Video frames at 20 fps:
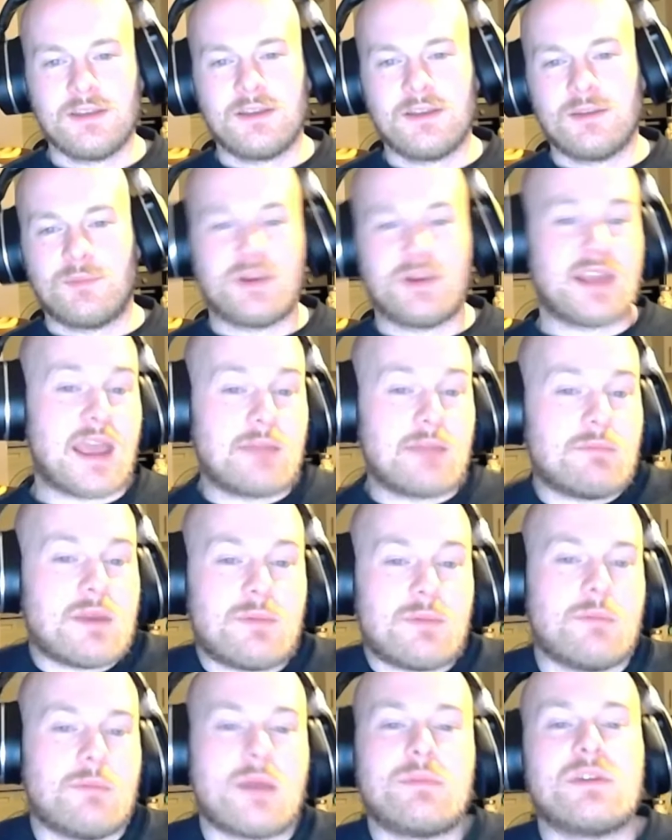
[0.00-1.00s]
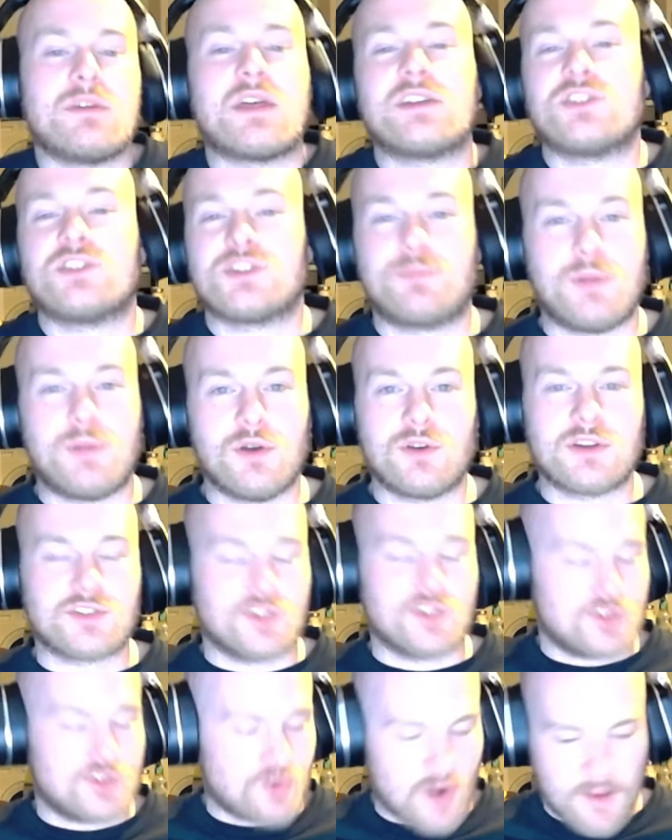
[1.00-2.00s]
But again, maybe they're just building
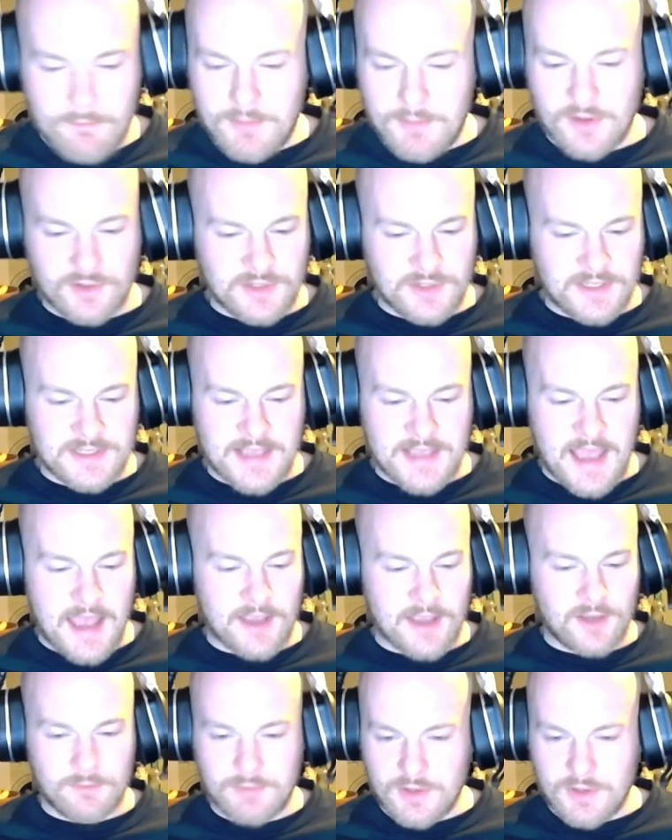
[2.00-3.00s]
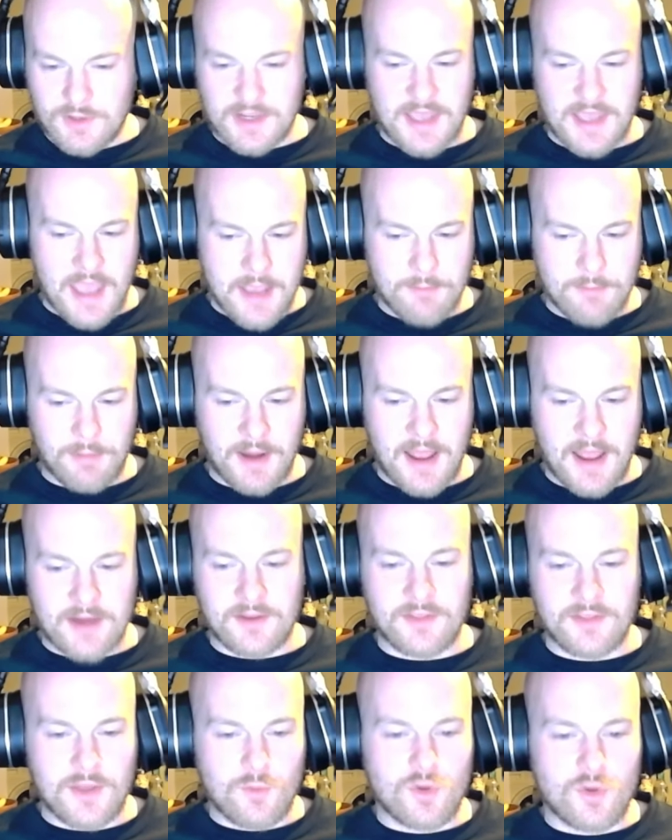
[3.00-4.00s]
to try and build an attack and build a game plan,
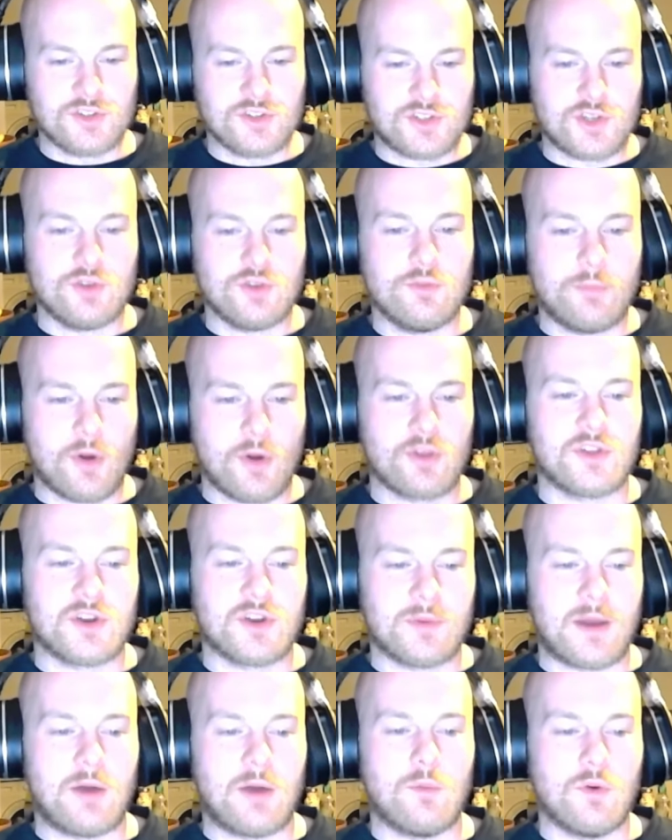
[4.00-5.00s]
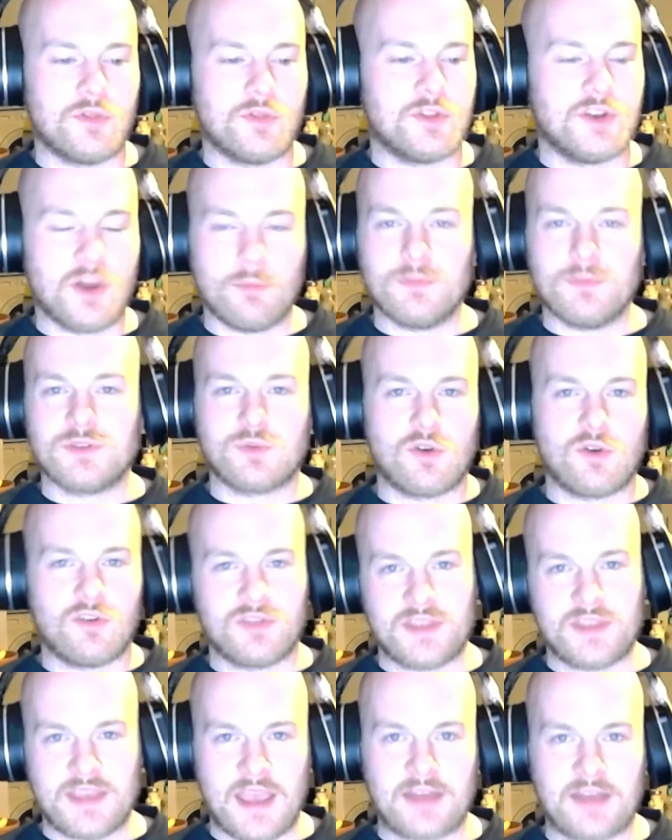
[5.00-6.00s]
and they weren't too bothered about what the numbers were
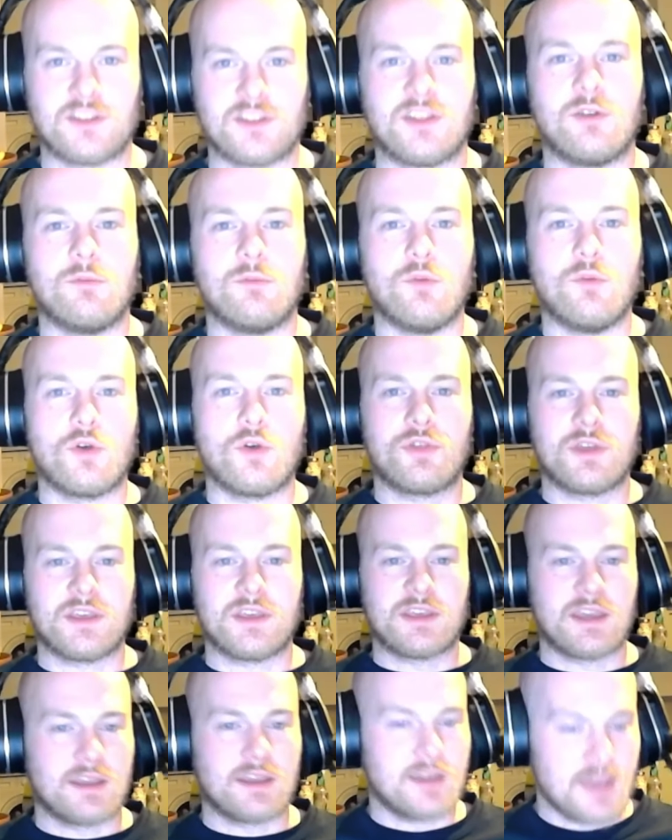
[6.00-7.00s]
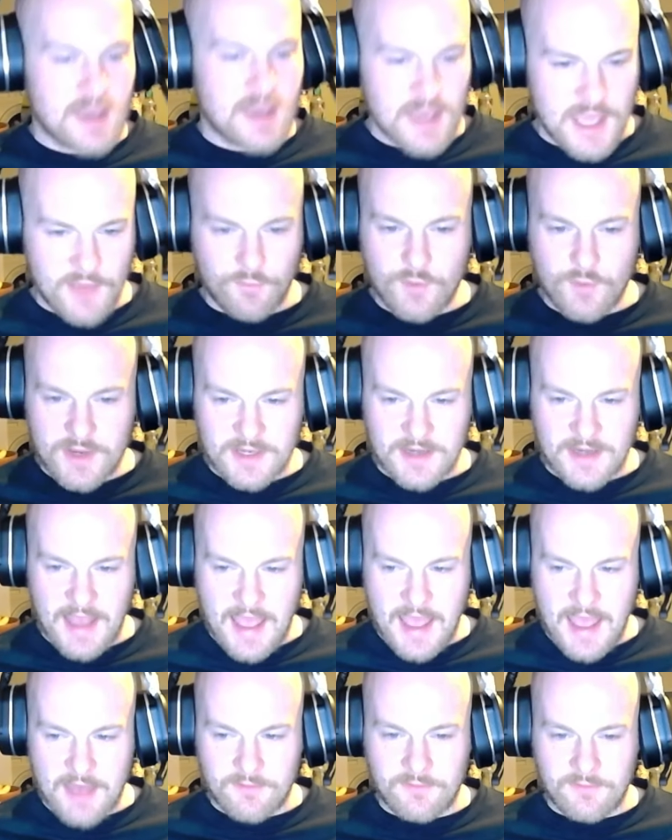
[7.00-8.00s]
at the end. And they were more thinking, if we can
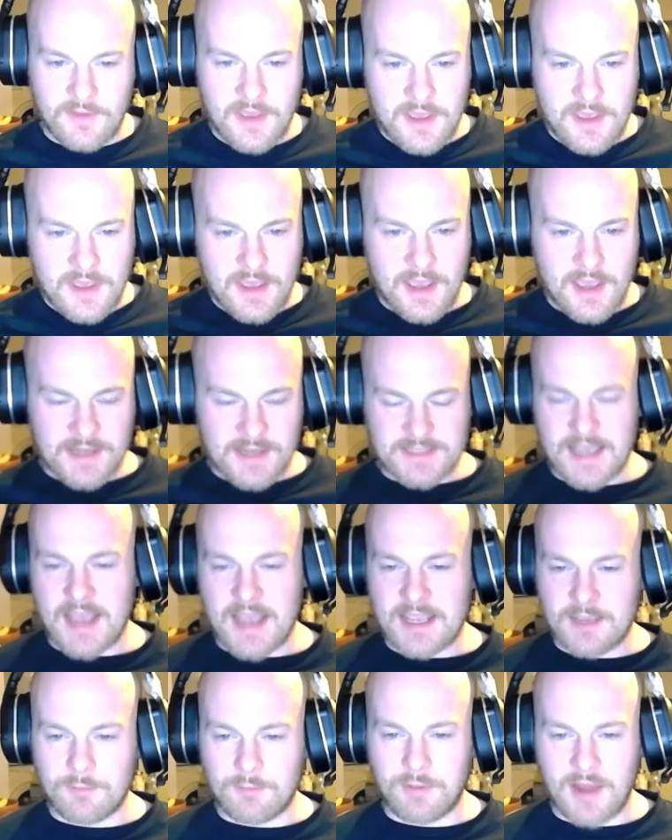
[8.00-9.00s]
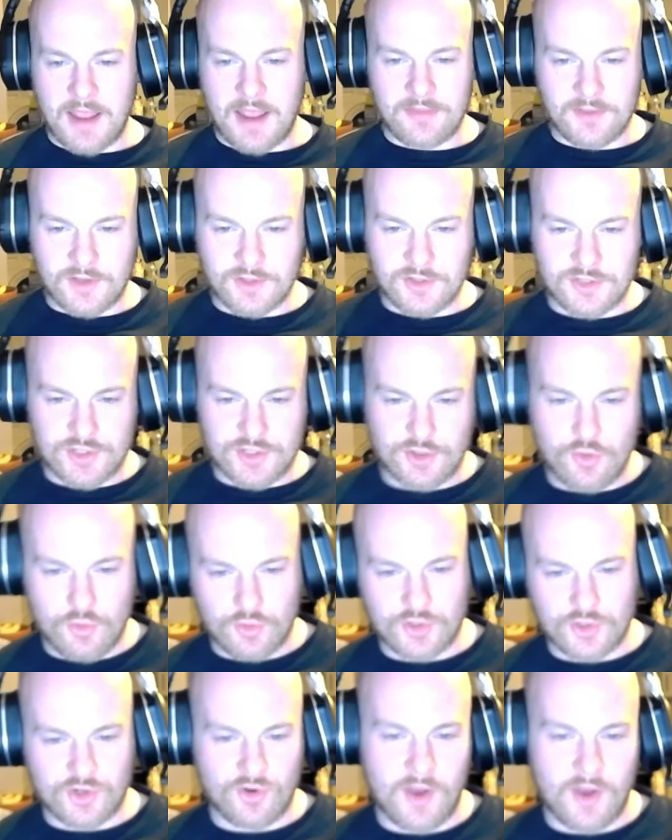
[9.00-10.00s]
have an attacking plan that can
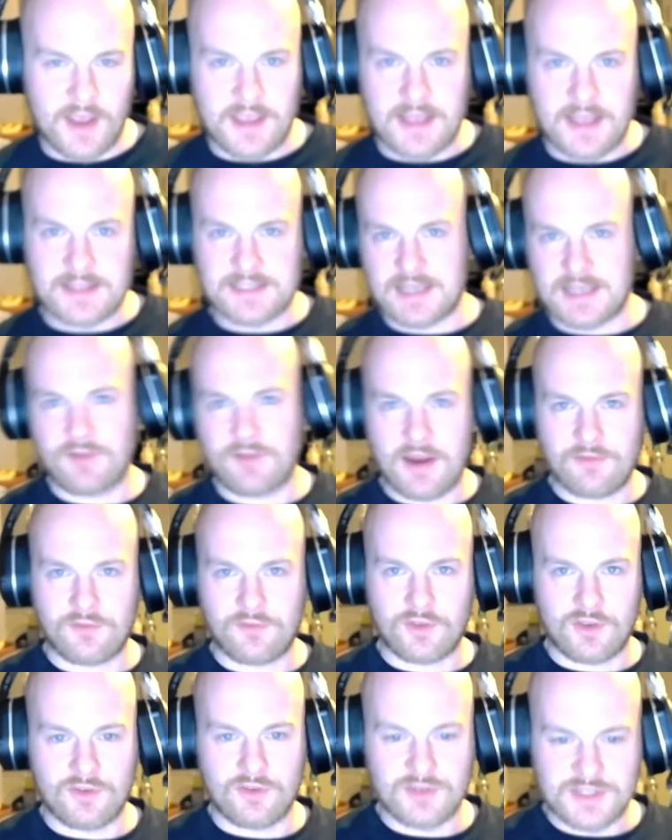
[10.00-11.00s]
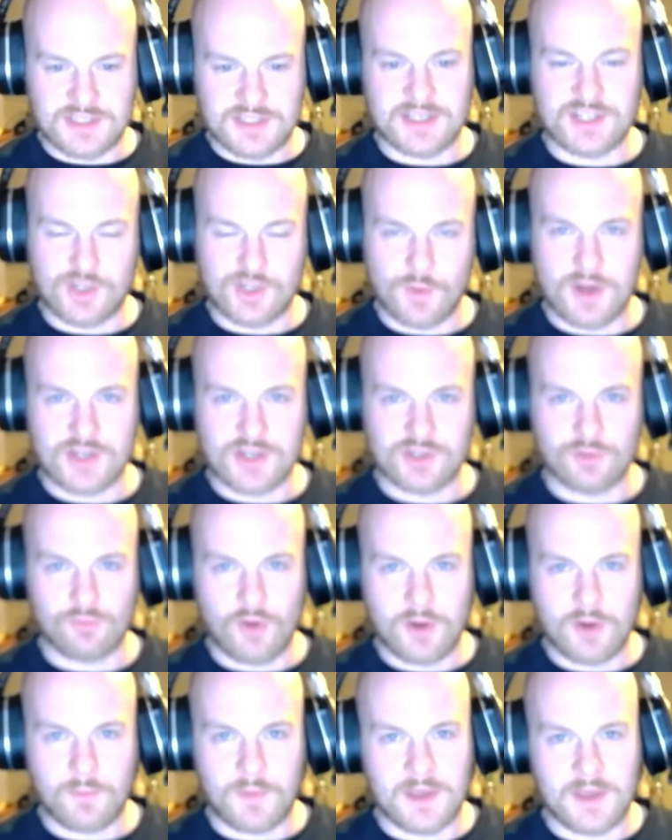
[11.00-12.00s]
score a try against South Africa in situational
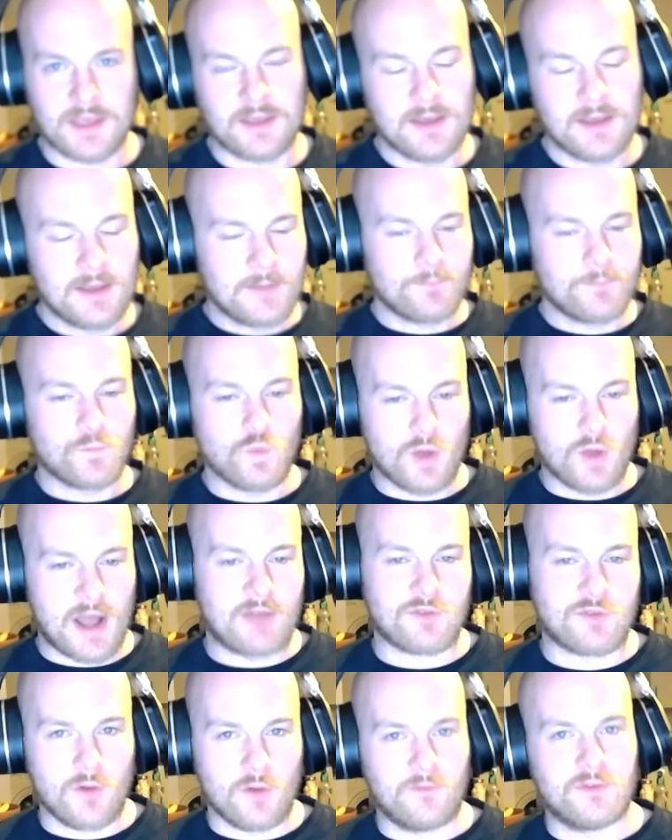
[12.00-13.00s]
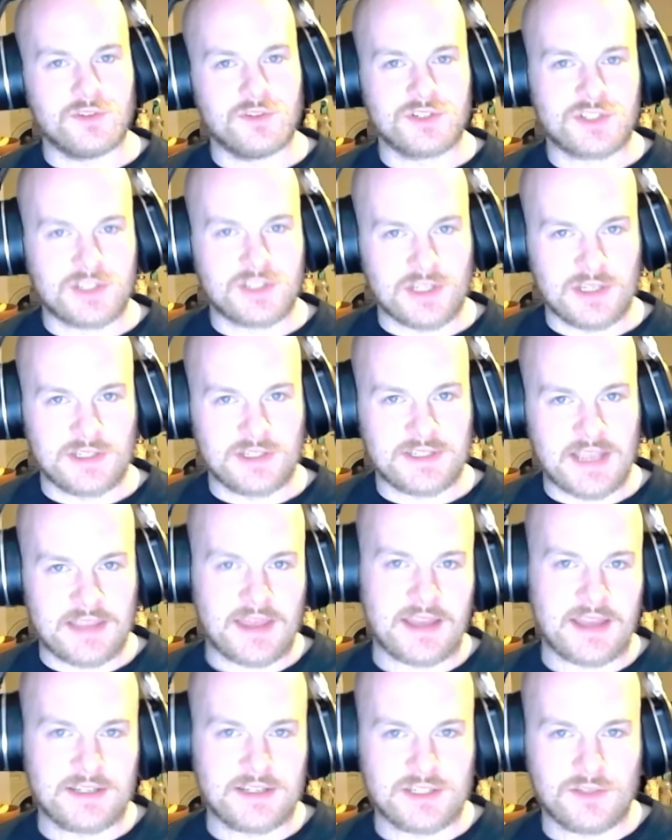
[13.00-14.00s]
rugby, we'll have confidence to take
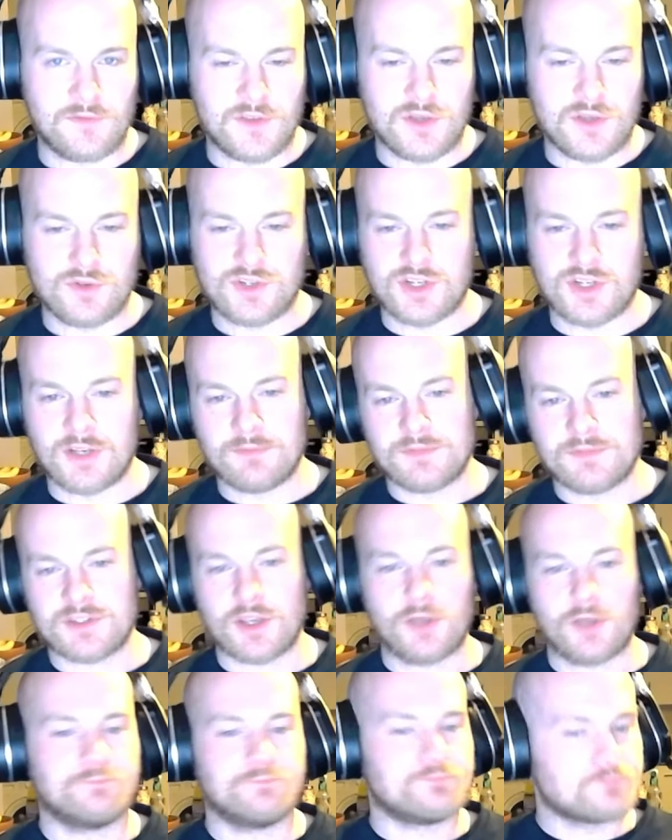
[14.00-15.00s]
that into the future. So